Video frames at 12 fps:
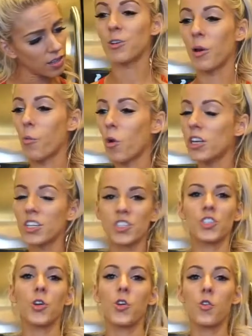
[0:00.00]
So I wanted to
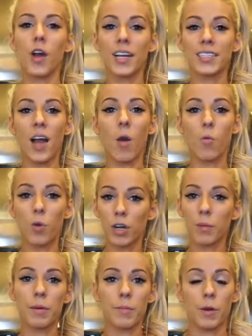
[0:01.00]
show you guys how we're
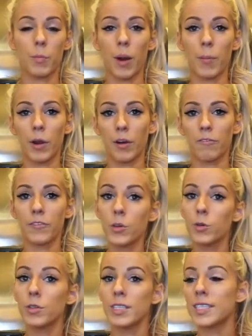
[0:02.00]
gonna be meal prepping our
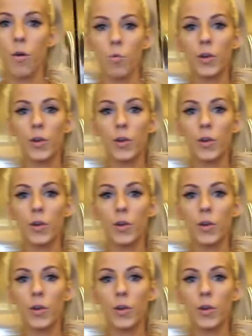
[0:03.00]
foods.